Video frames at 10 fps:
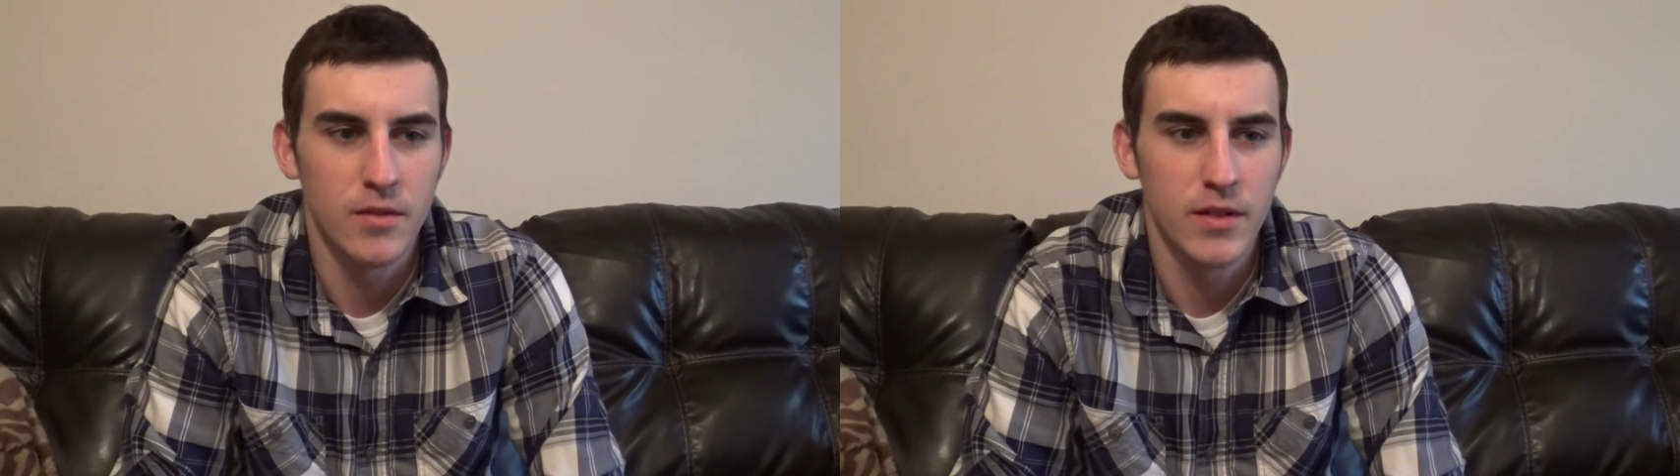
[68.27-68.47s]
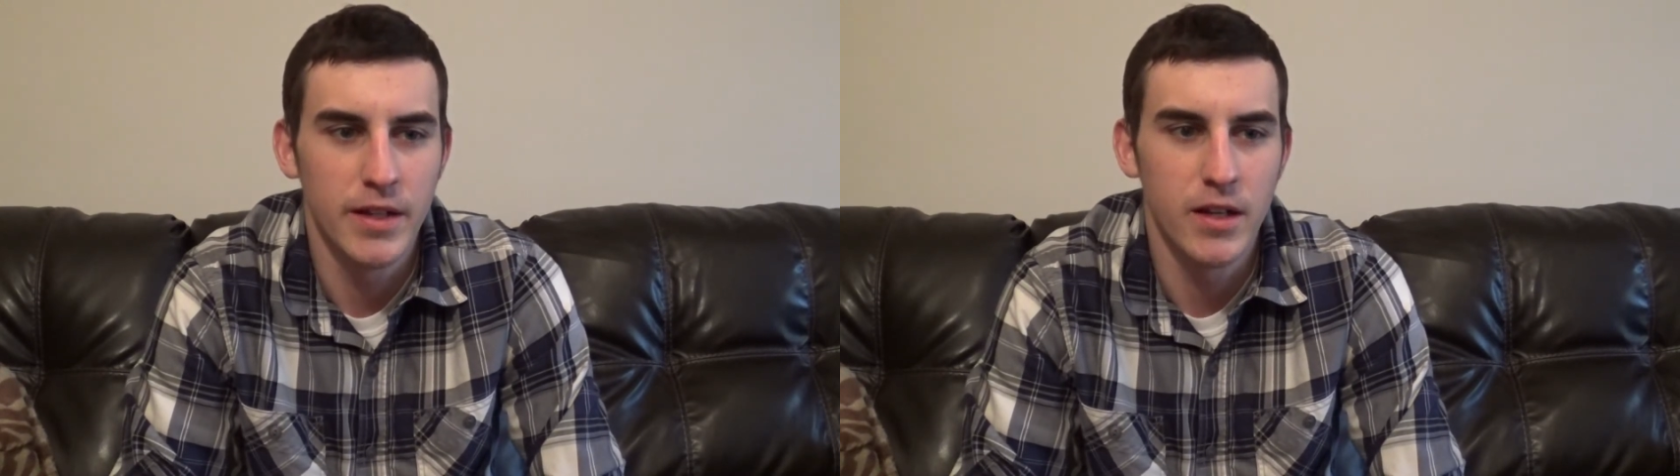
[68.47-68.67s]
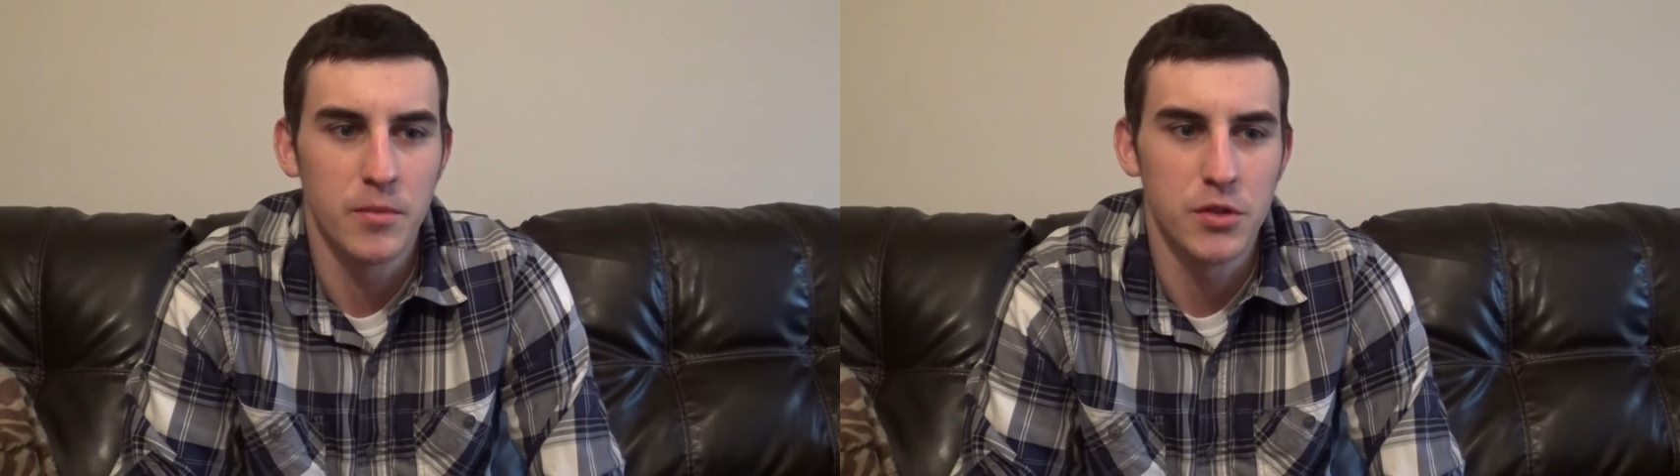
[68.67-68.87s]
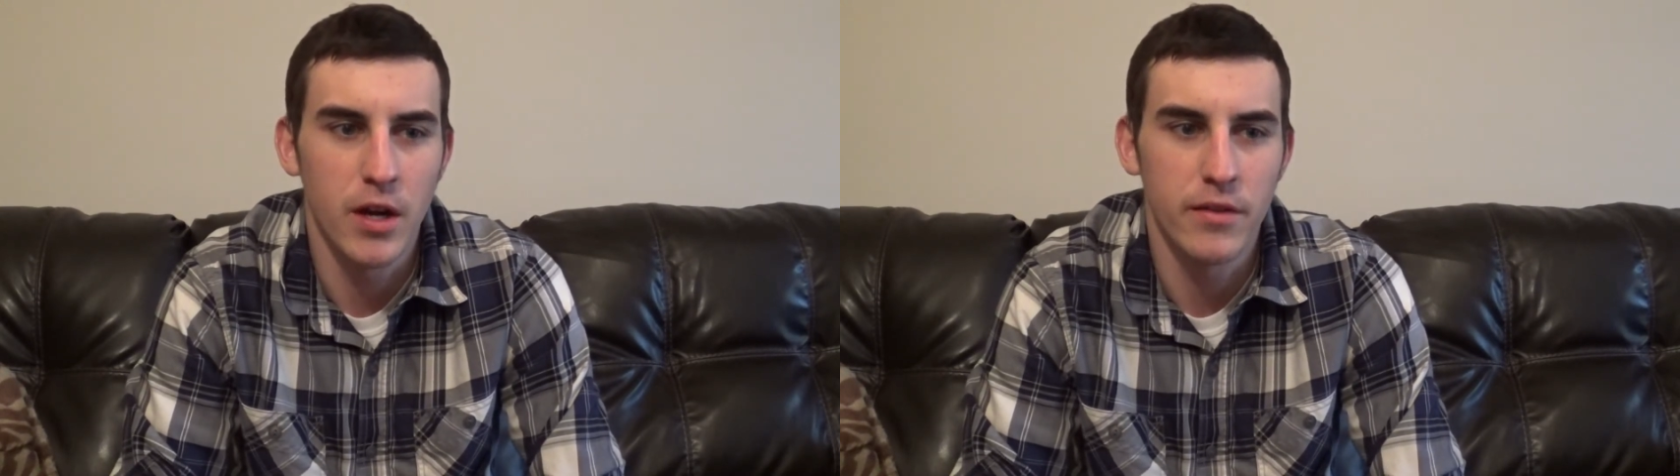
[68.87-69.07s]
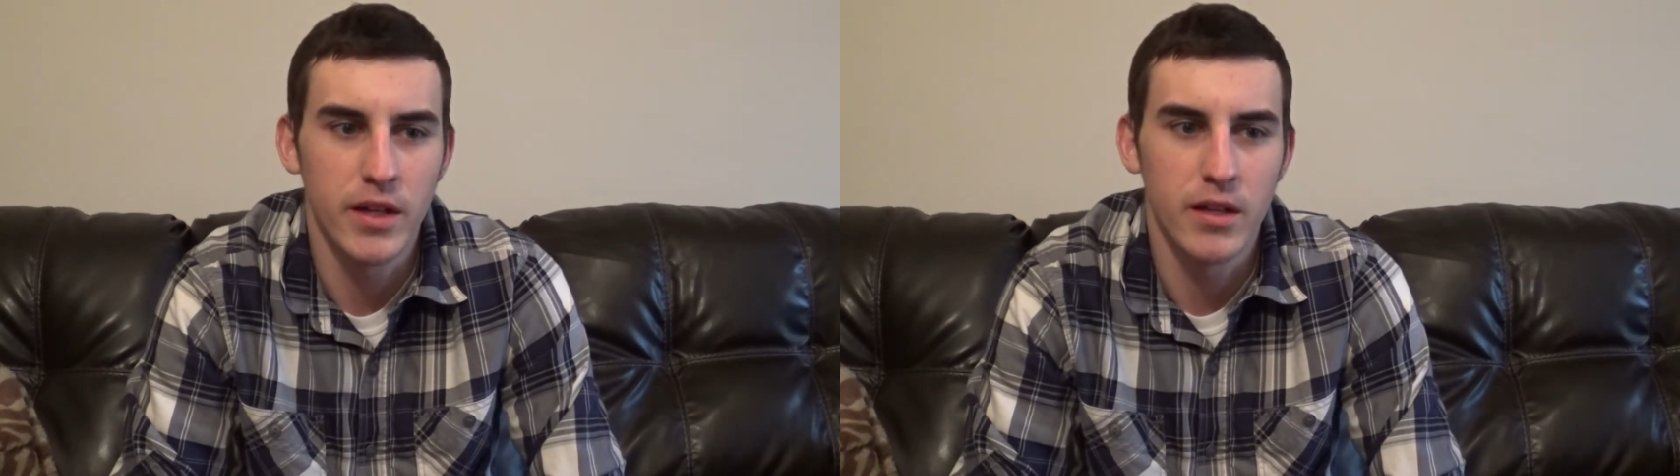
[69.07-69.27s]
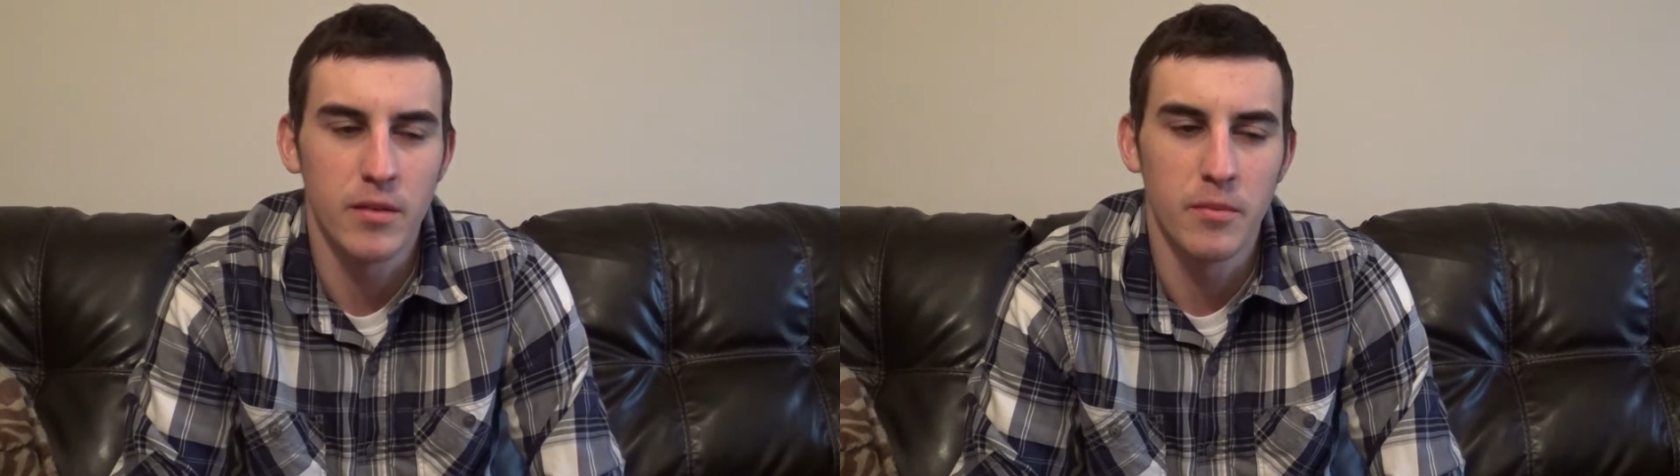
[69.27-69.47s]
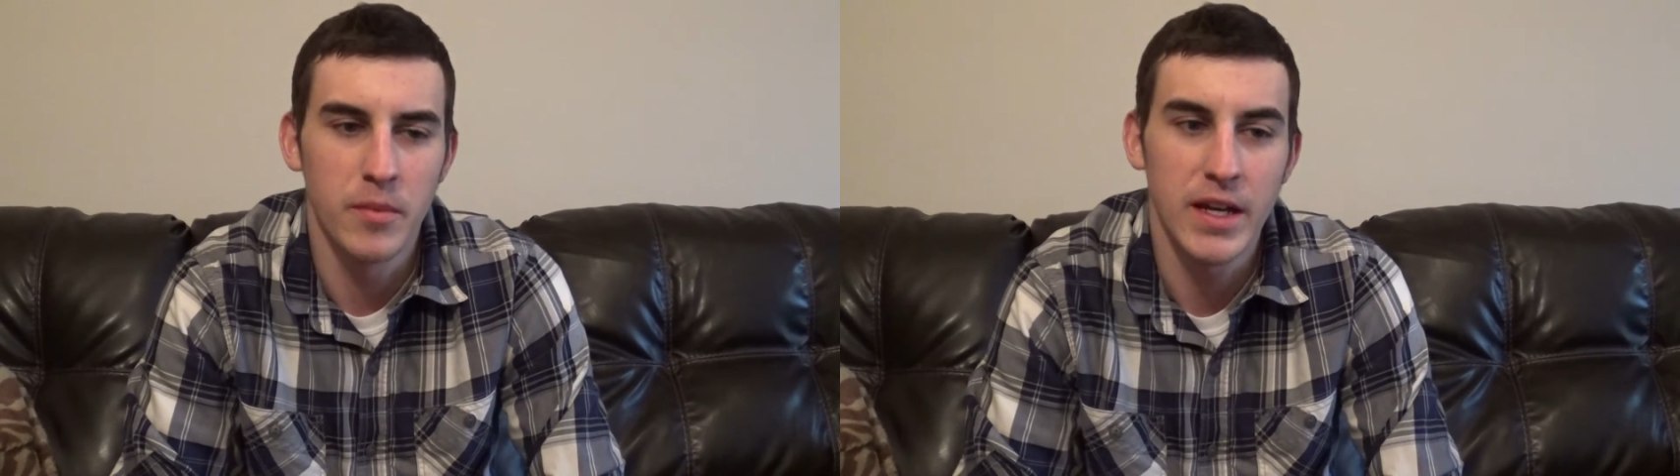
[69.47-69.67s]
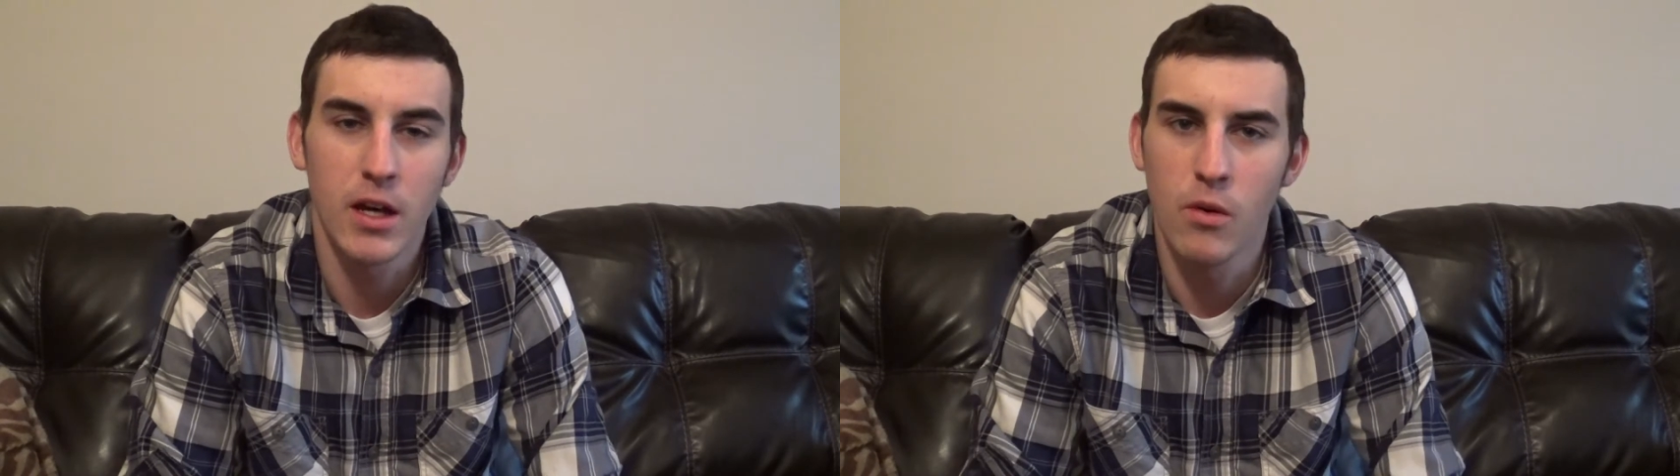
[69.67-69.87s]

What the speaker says: ended up driving into Minco,